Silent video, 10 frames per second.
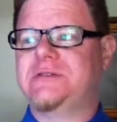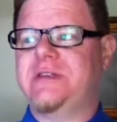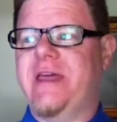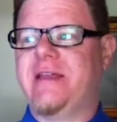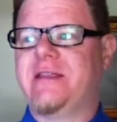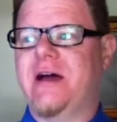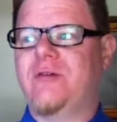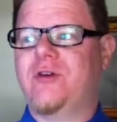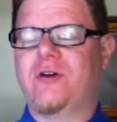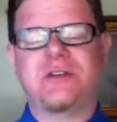
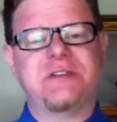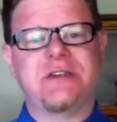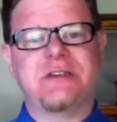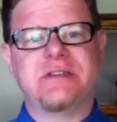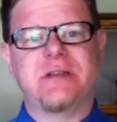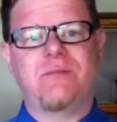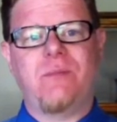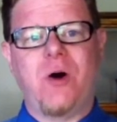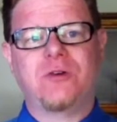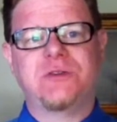takedown notices and
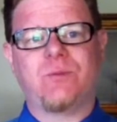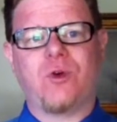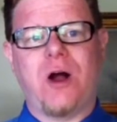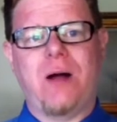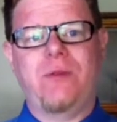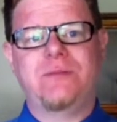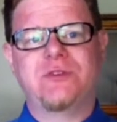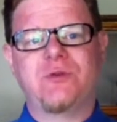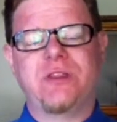most problems